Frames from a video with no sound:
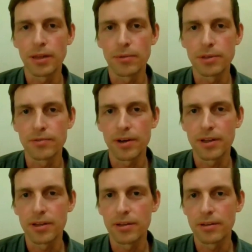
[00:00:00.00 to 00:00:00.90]
There was very
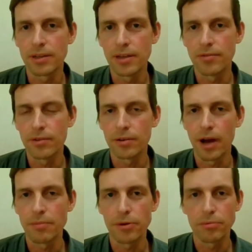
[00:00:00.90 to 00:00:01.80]
little need for
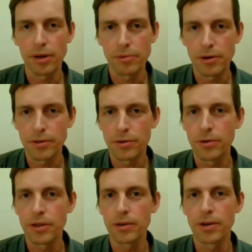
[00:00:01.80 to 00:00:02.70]
hyperparameter
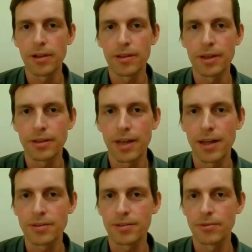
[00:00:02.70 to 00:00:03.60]
tuning or anything like
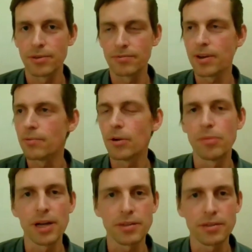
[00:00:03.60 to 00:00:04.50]
that. So it was very
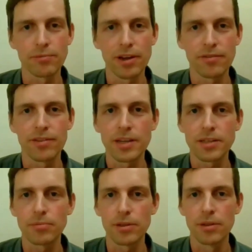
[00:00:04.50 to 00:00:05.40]
robust and very
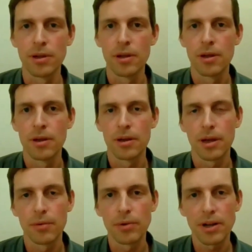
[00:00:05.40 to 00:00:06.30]
flexible.
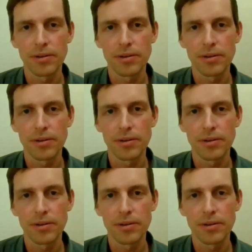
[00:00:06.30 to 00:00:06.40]
And we